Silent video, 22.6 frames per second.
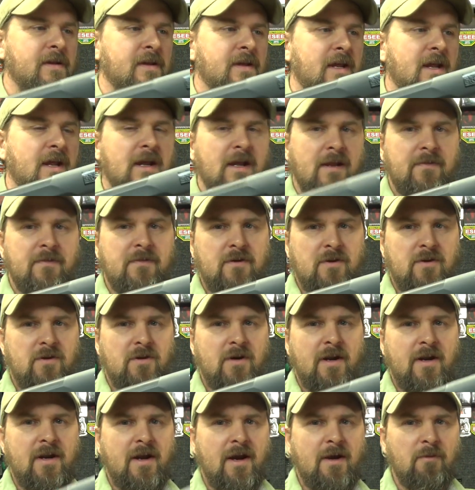and the
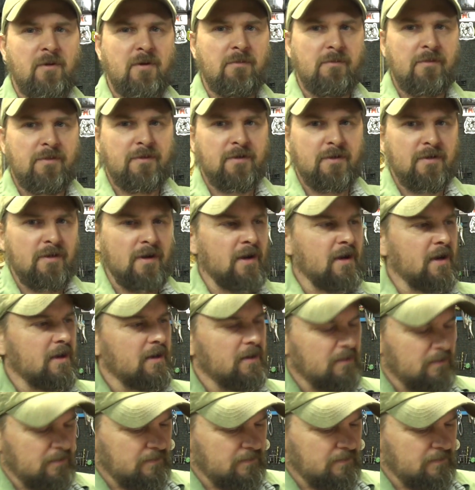gray. I went with the gray.